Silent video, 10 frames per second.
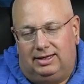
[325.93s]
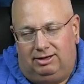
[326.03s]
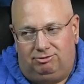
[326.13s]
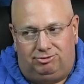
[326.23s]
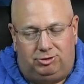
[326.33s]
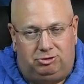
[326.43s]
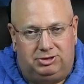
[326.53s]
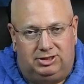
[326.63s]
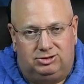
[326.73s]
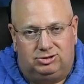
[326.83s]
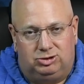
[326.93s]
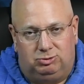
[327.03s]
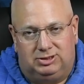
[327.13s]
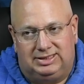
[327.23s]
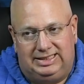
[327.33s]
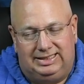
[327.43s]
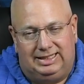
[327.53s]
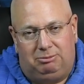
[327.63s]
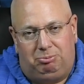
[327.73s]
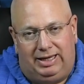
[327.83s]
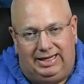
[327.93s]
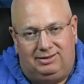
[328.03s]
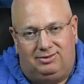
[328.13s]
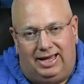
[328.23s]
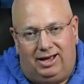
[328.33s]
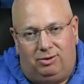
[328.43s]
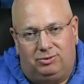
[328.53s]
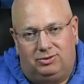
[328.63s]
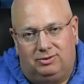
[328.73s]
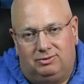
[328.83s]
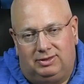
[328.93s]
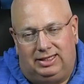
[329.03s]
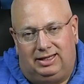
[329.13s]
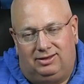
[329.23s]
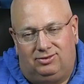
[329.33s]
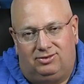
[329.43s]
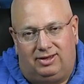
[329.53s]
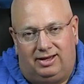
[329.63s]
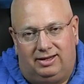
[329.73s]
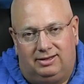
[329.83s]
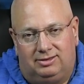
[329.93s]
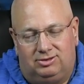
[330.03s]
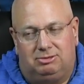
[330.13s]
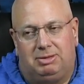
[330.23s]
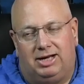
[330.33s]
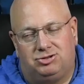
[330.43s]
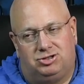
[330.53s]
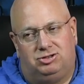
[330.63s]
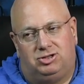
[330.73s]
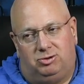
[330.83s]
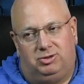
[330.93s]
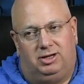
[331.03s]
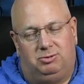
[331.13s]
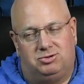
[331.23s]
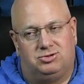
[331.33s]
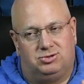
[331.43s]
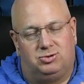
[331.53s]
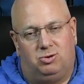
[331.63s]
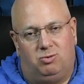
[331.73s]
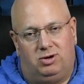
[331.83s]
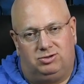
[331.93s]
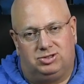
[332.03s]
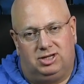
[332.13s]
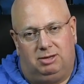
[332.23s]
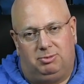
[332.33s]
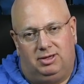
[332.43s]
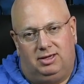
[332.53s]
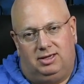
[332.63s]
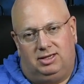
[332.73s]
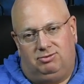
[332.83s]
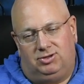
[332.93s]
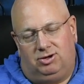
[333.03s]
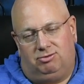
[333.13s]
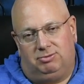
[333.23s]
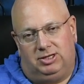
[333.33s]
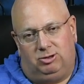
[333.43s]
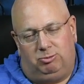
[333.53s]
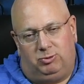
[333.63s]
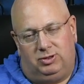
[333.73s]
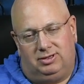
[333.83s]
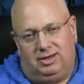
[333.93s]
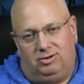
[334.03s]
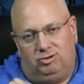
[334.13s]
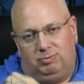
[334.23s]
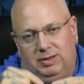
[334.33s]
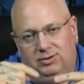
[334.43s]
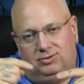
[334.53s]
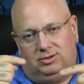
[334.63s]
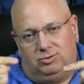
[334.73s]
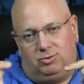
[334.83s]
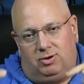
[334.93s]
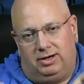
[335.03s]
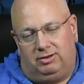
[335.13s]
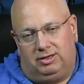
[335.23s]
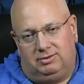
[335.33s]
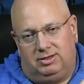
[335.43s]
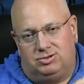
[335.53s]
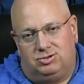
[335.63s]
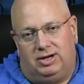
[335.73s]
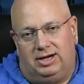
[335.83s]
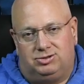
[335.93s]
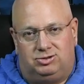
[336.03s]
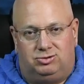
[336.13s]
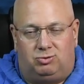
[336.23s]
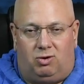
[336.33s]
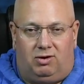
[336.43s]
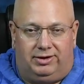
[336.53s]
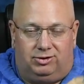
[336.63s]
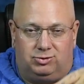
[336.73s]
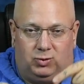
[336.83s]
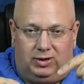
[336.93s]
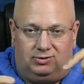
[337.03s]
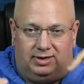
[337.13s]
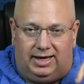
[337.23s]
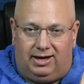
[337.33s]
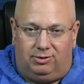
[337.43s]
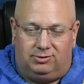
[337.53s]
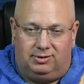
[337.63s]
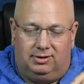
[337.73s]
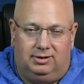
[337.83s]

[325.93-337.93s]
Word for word: in fullness, you will see that it paints out the inside. Just imagine a donut, which is a toroidal shape. If you go from the null point point in counter space and draw it out like this, you're actually drawing or tracing out